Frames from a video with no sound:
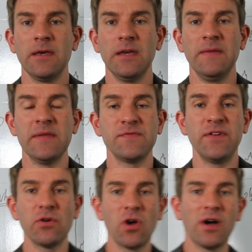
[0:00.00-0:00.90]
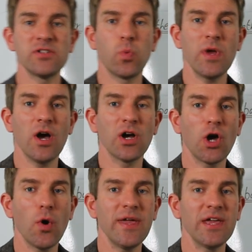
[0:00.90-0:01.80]
In this video, guys, we are
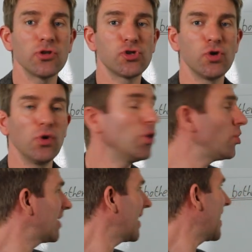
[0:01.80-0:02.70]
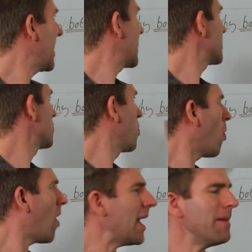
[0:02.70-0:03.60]
going to look at
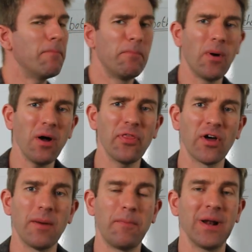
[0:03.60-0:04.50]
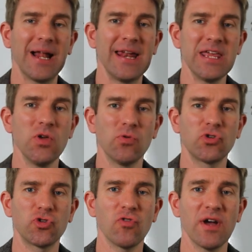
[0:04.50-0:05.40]
why bother planning your
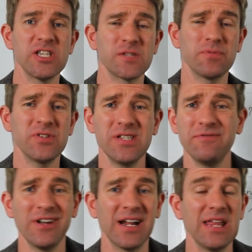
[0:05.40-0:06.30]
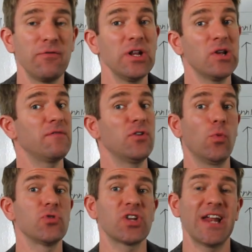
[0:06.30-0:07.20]
trade, specifically if we don't even know
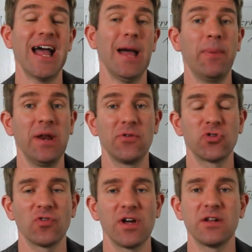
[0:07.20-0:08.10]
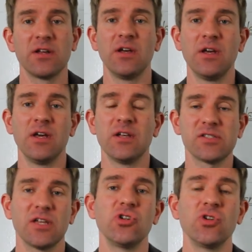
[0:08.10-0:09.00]
what's going to happen in the trade.
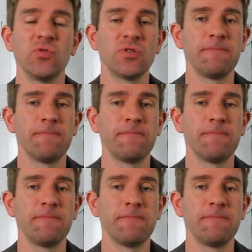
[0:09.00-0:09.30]
Stay tuned.